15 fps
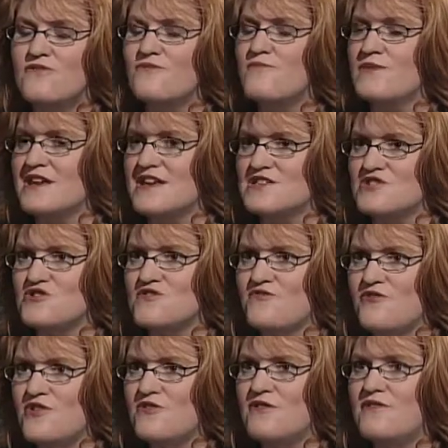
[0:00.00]
because there's
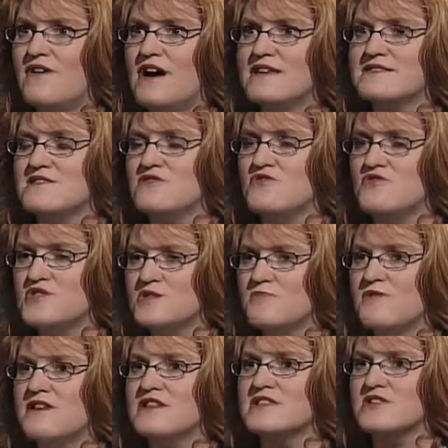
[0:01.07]
few of us and you
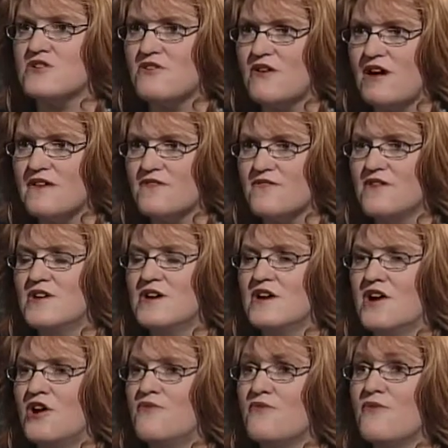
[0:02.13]
spread us across
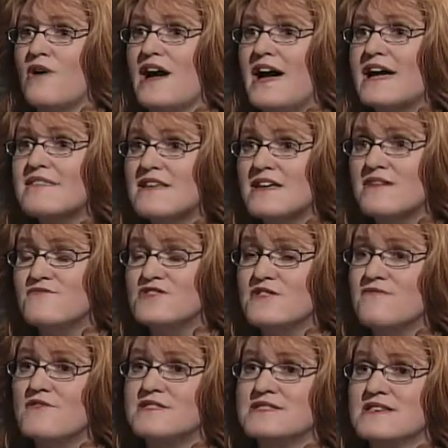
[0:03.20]
a variety of
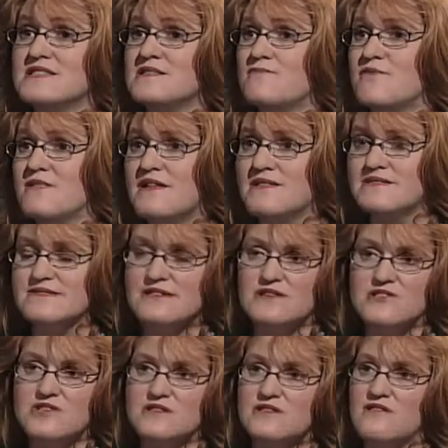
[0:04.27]
different disciplines
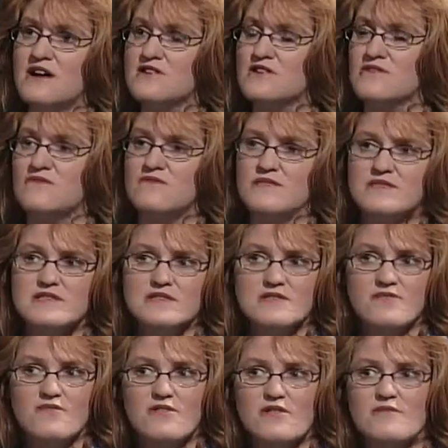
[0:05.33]
such as electrical and
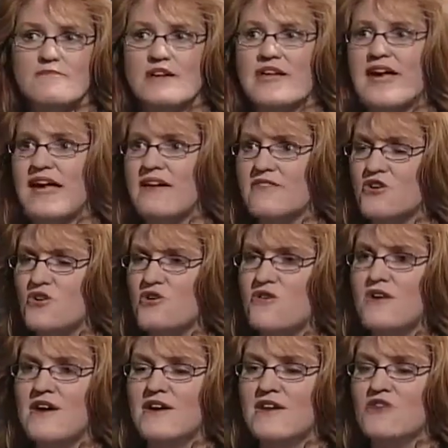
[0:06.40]
civil and mechanical,
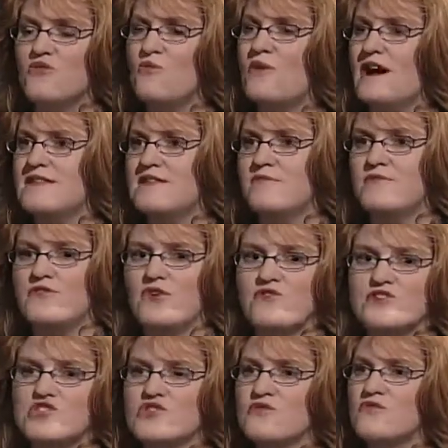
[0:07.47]
you'll wind up with
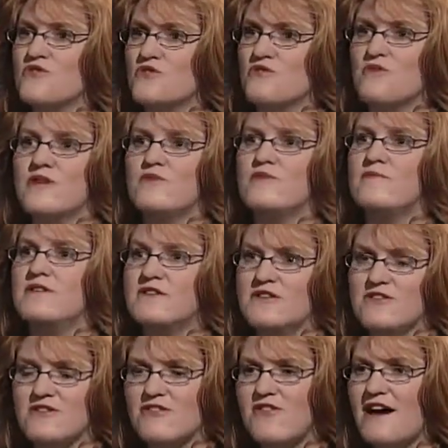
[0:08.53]
only two or three women in
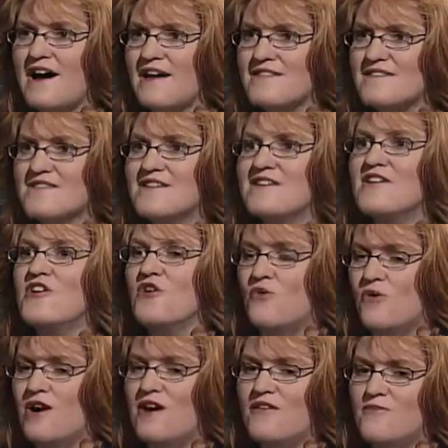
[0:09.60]
your class.
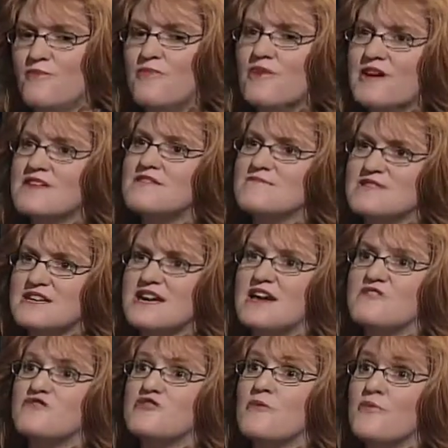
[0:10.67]
Well, bringing them
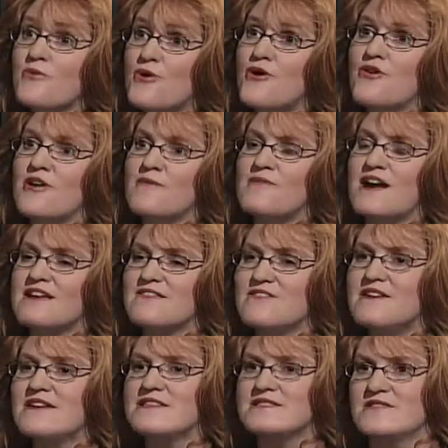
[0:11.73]
together in a program like
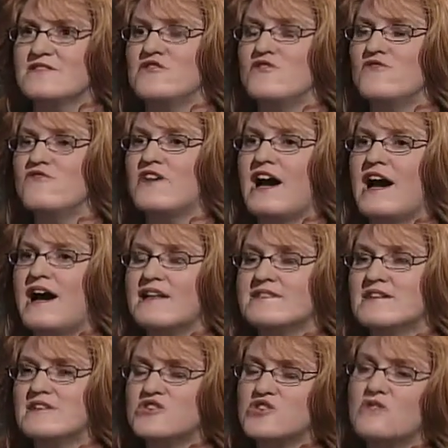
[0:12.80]
this, then you've got
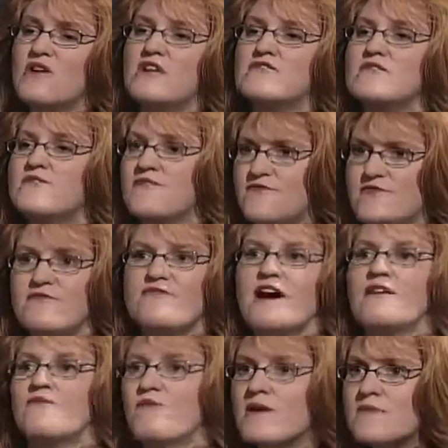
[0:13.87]

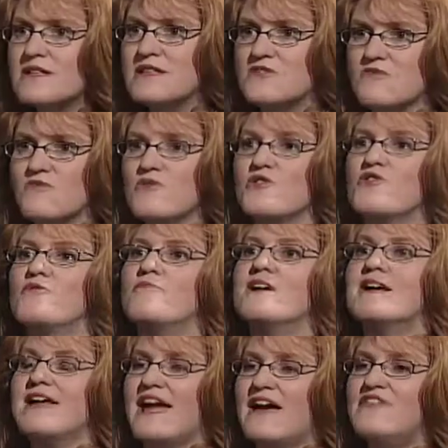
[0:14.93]
255 women in the mm-hmm. room,
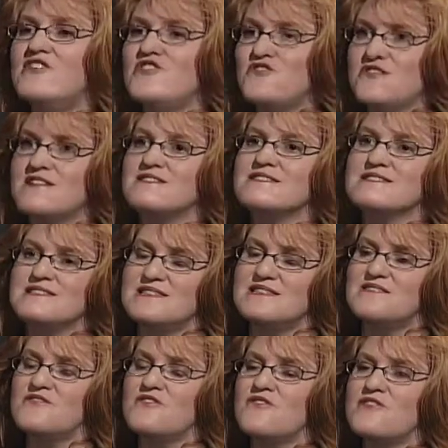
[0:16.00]
and then you can see
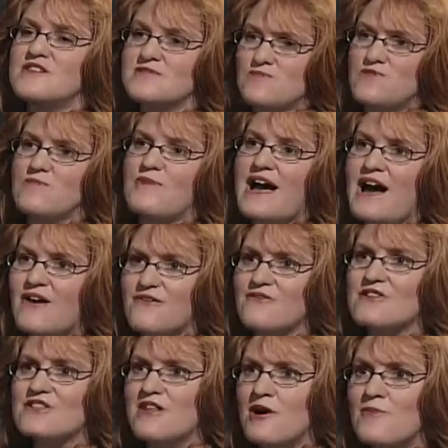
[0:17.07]
that there is more power
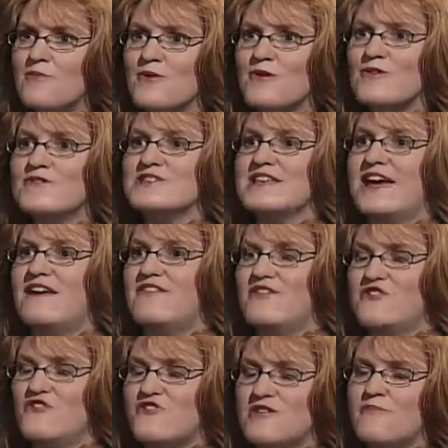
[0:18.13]
in numbers, and then
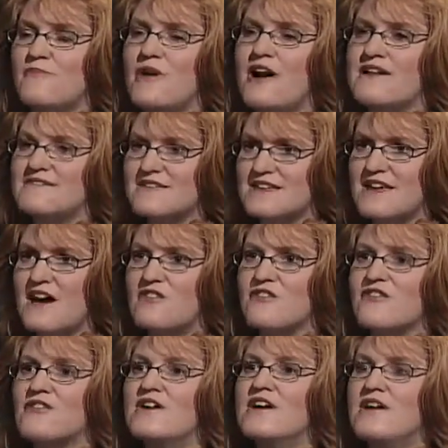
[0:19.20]
you can bond
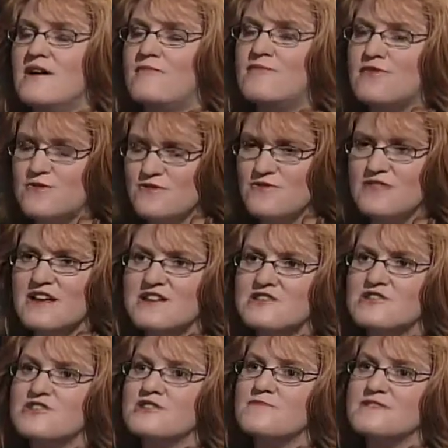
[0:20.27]
together and build
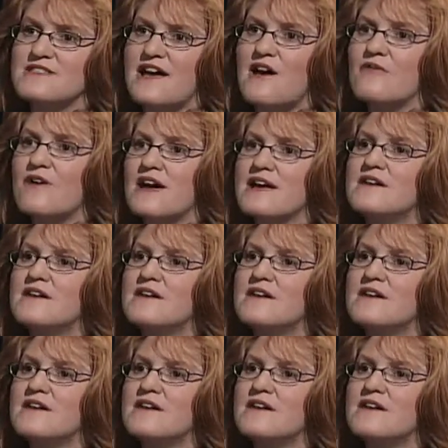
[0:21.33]
relationships that way.